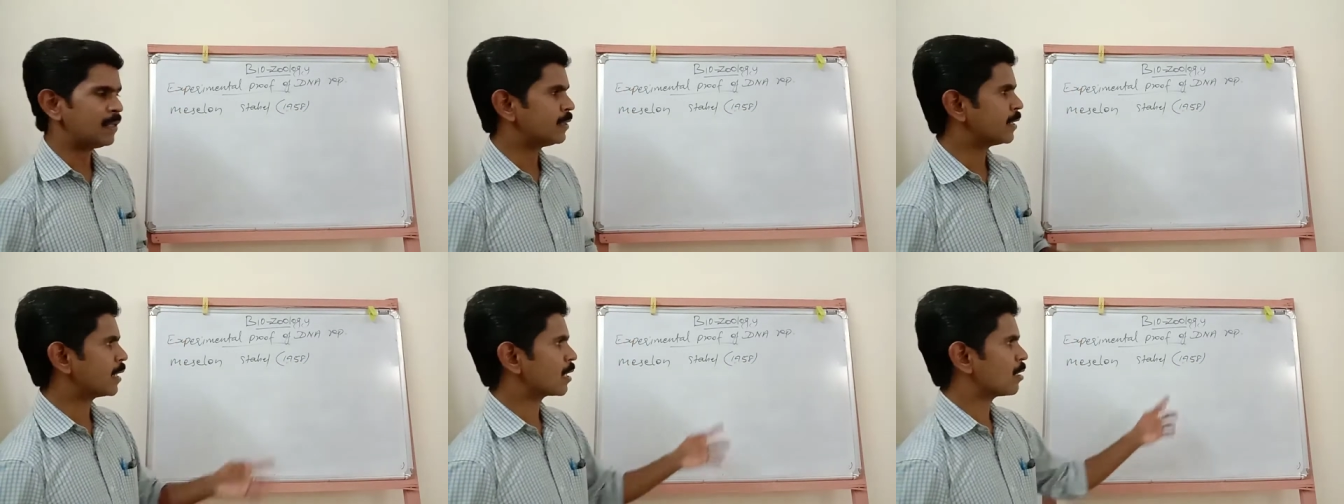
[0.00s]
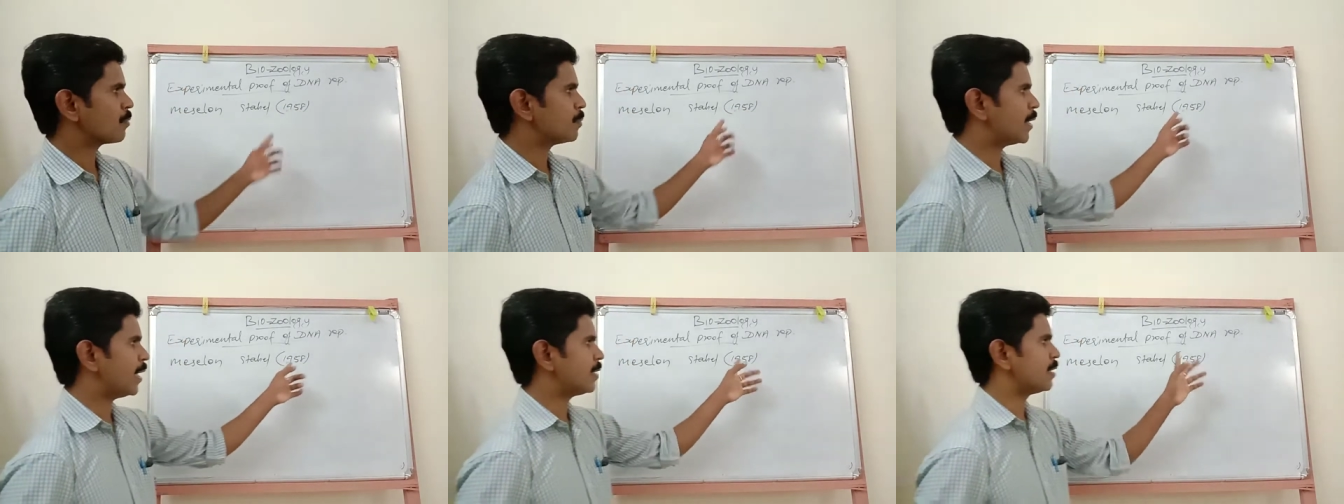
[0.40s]
in the year
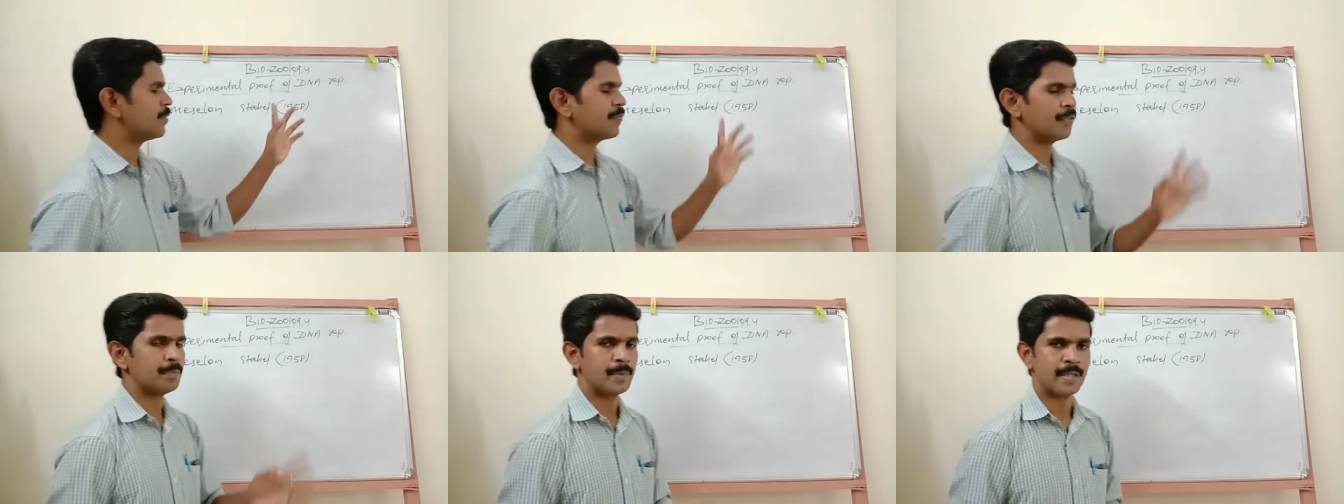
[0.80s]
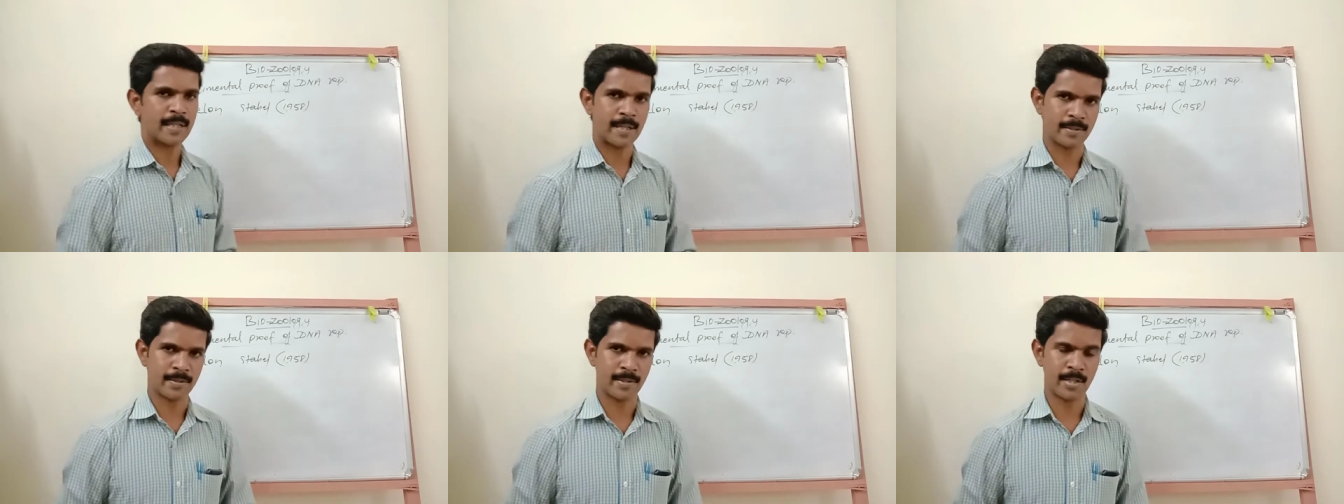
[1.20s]
of
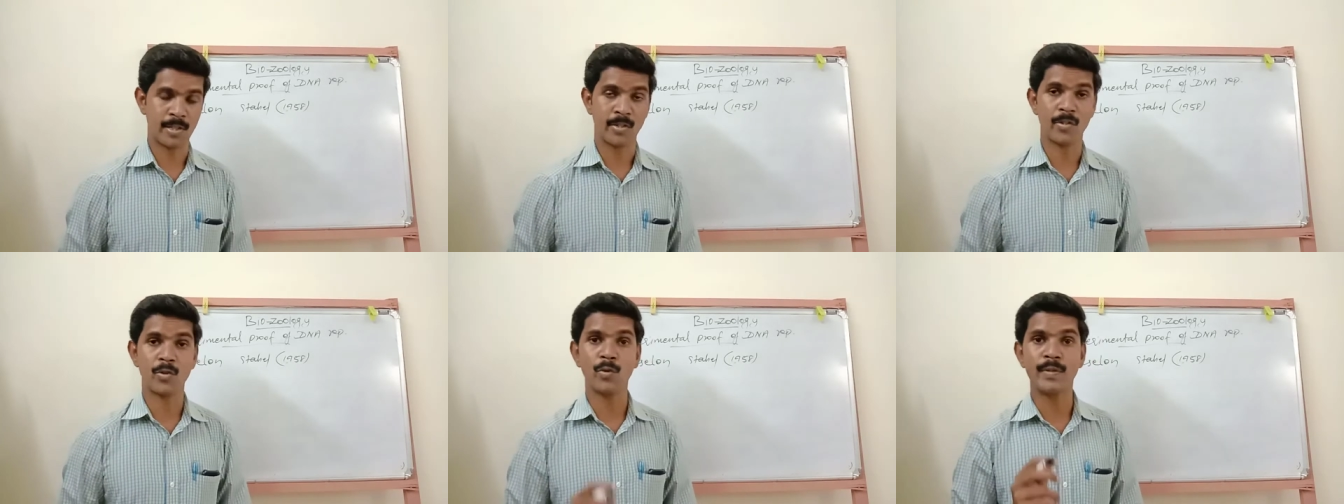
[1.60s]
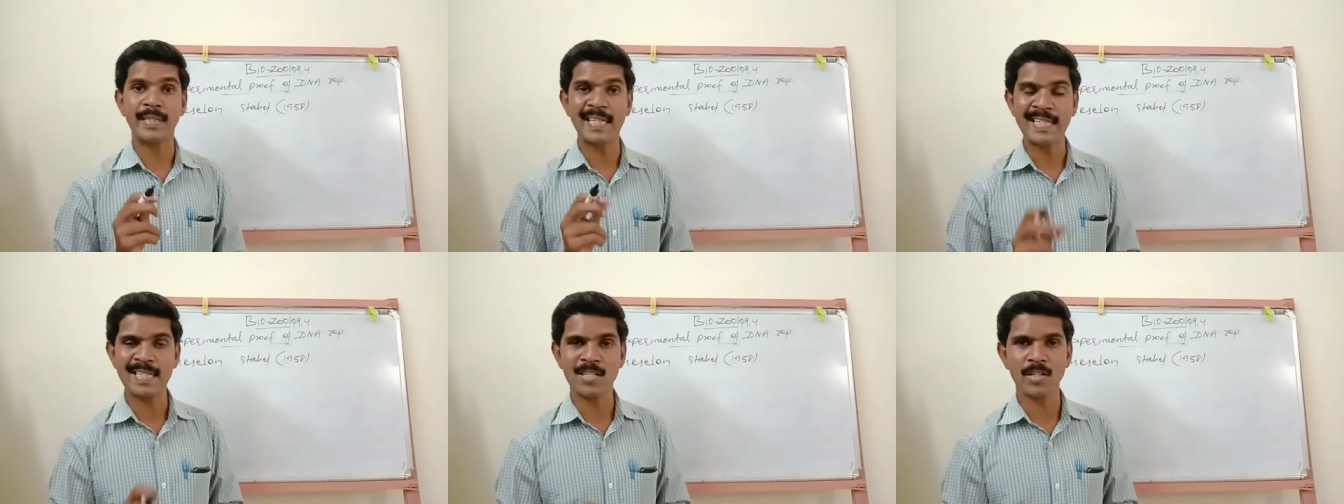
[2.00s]
1958 to
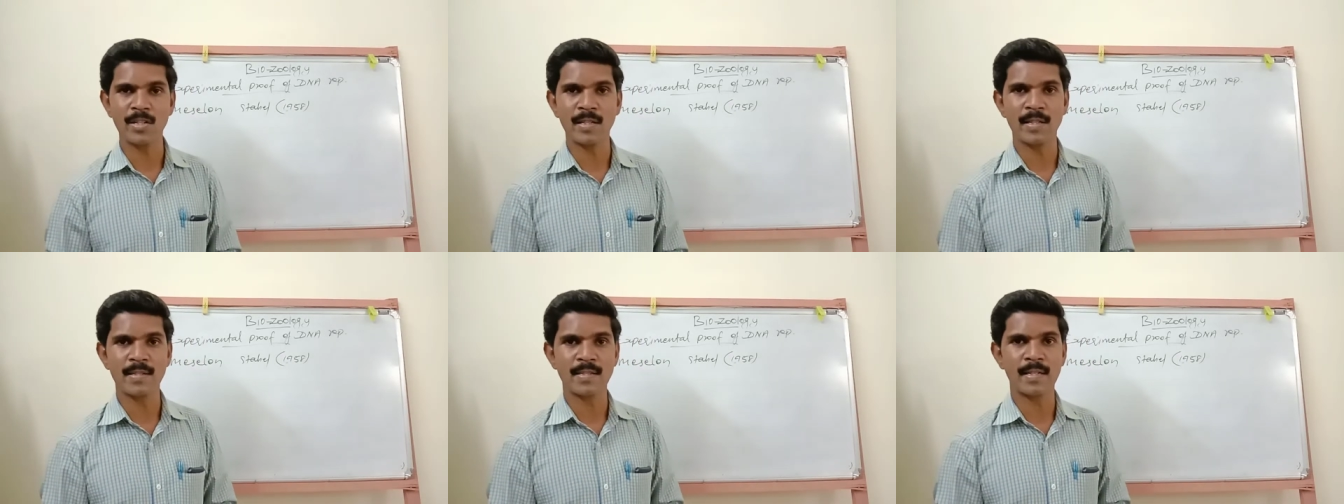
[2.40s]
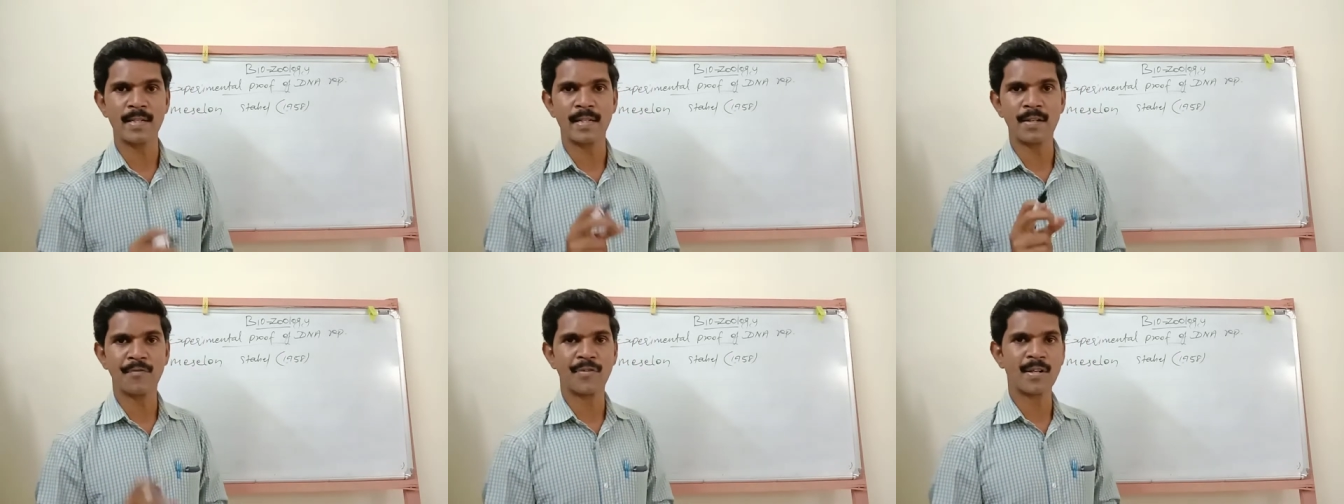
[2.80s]
distinguish the
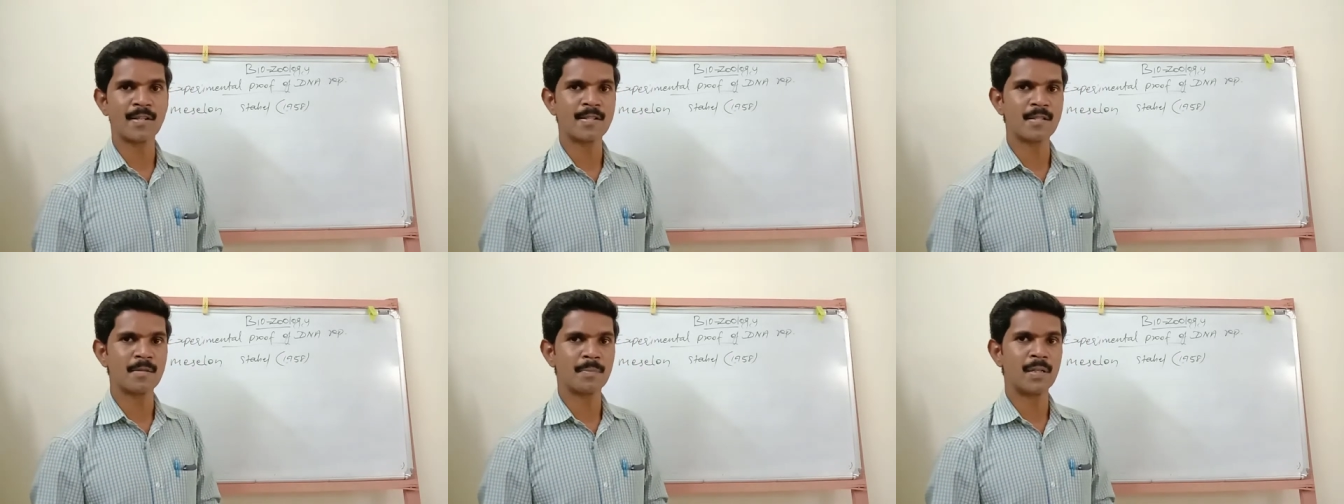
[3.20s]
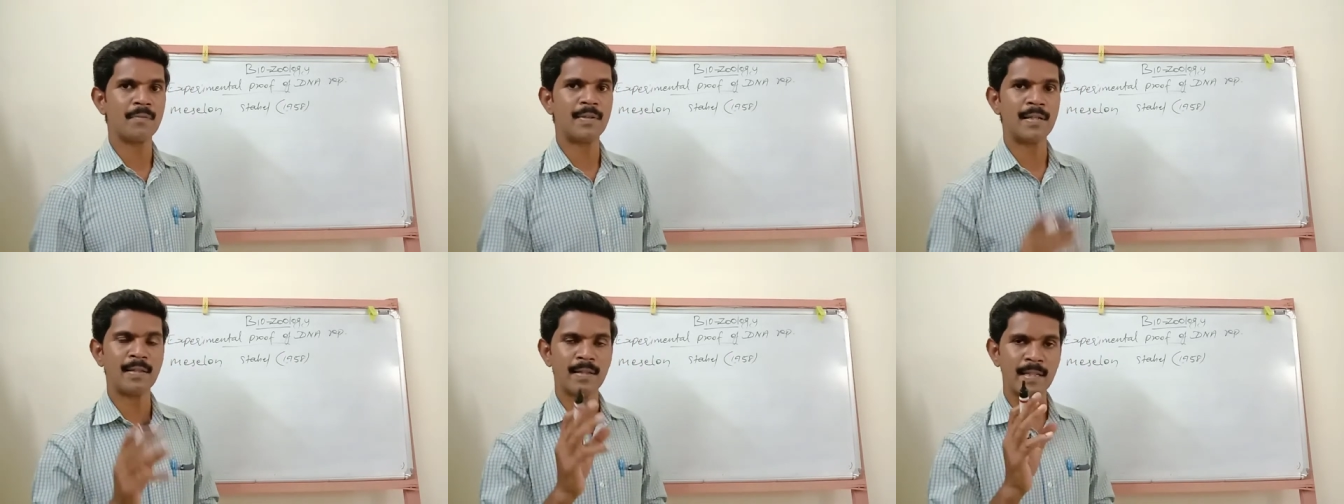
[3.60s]
difference
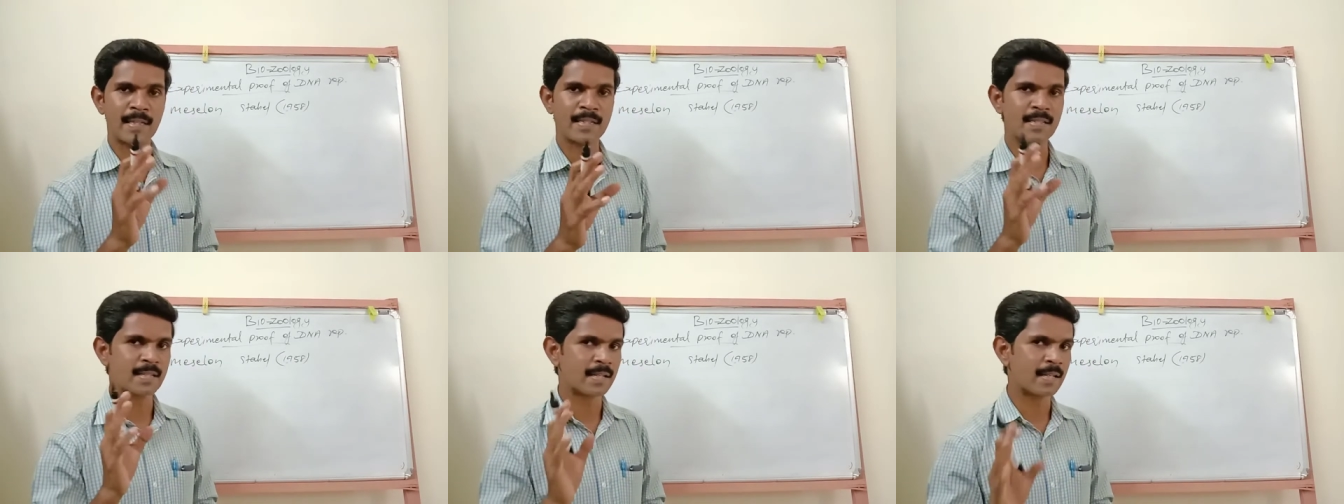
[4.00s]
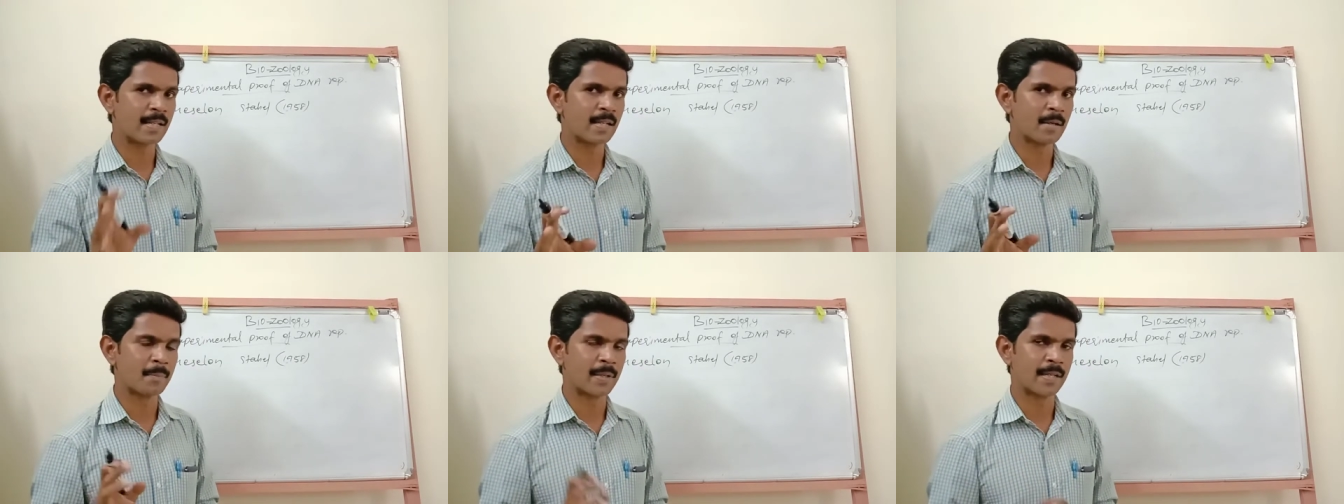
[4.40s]
between these three
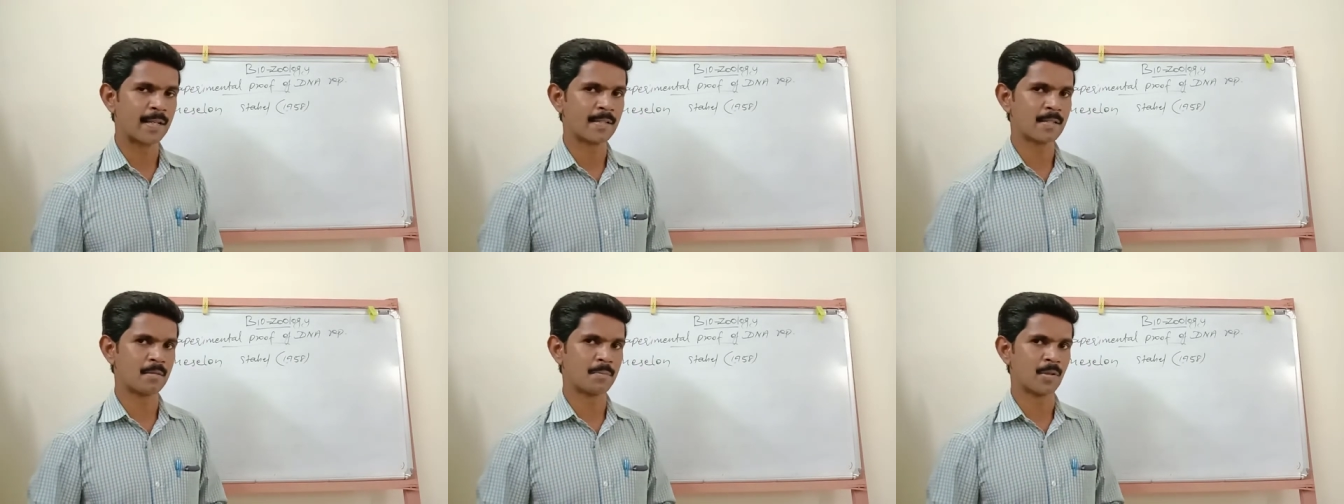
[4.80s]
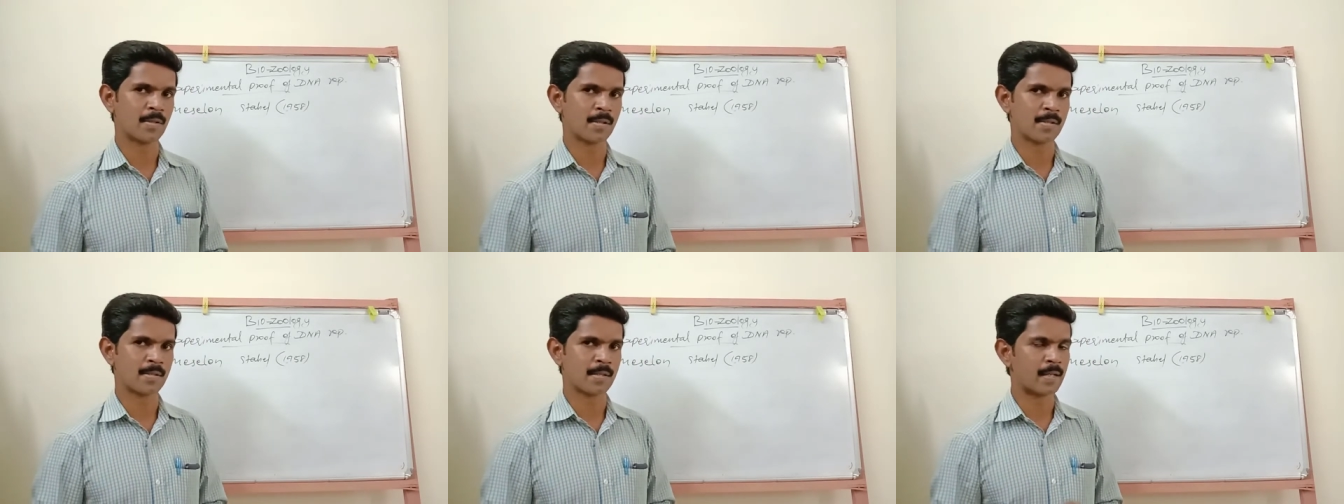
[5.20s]
replication processes.